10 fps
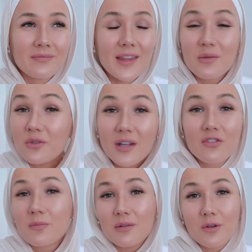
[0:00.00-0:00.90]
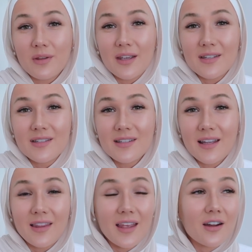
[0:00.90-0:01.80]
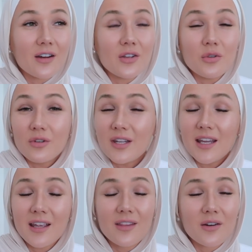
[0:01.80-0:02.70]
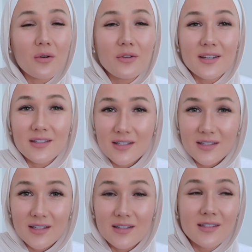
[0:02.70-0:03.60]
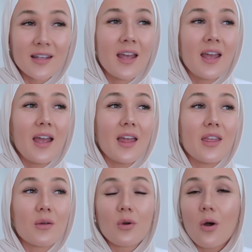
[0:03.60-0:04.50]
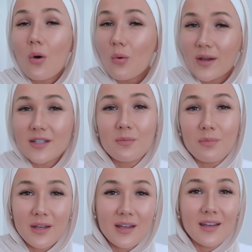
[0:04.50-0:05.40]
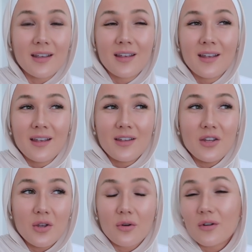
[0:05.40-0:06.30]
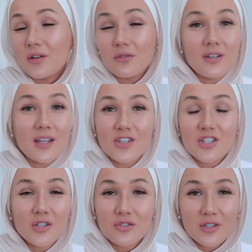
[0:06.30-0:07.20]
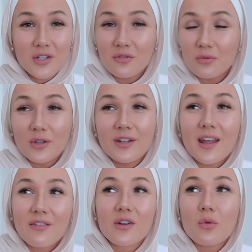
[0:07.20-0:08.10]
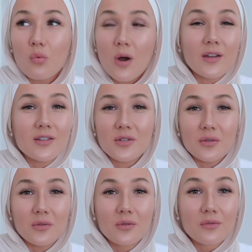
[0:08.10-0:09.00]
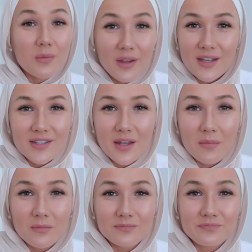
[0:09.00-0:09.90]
They will never be replaced, and they are unique in their own existence, and they will always be your unique children. You will never want to replace them.